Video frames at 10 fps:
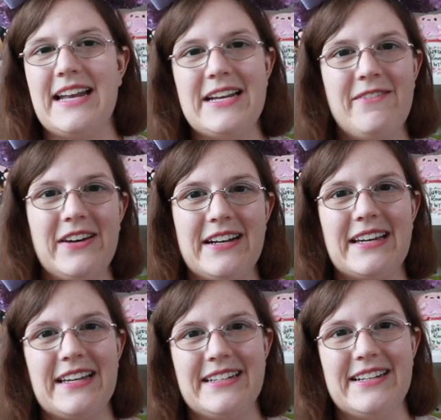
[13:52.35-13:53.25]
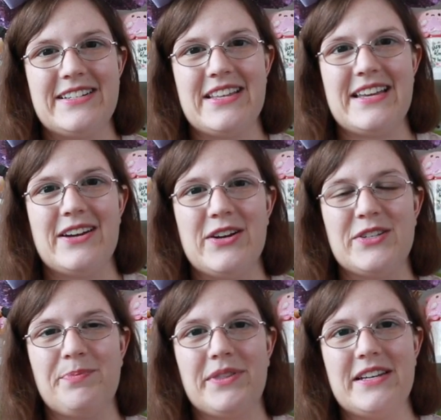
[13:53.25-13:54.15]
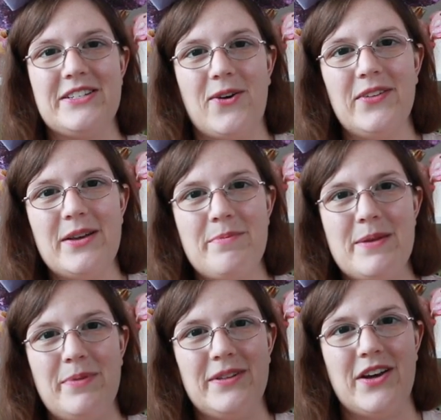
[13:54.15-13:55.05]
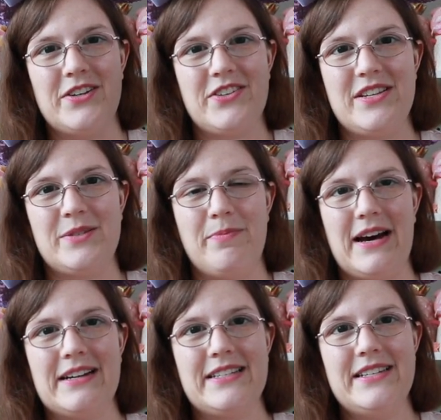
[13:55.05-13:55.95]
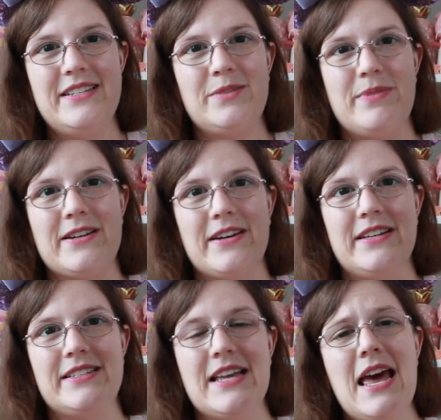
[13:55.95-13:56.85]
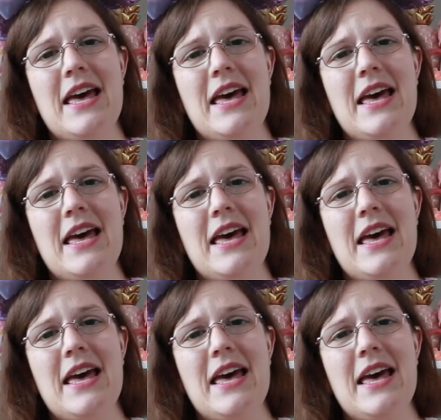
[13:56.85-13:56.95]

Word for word: Anyone can touch the ears, but they don't let people touch these boxes because